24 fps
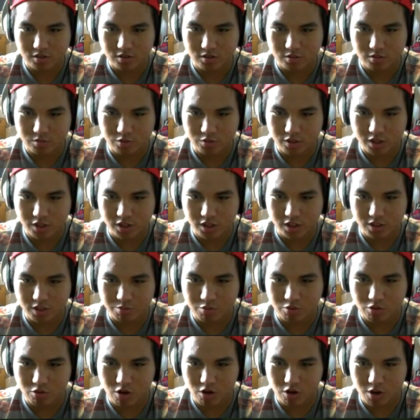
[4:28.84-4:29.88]
Really
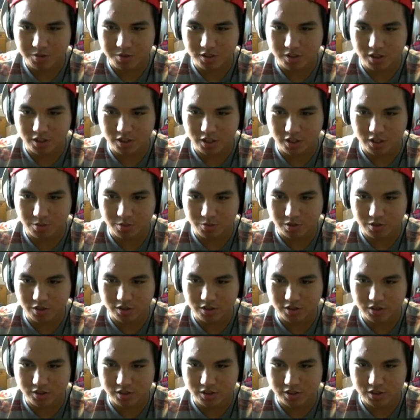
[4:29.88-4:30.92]
props to him,
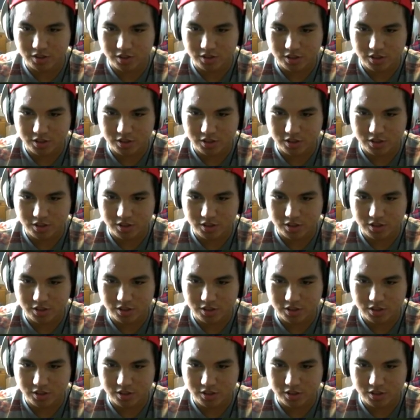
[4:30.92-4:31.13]
because,